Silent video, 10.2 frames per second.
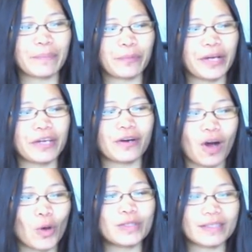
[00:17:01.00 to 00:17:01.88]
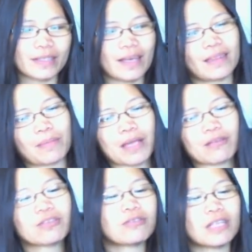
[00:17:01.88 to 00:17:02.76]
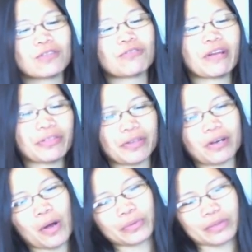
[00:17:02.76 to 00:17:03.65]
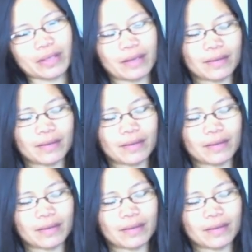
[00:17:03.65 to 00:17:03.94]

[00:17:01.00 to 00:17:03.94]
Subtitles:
bring your own tent because you need to rent their own tent.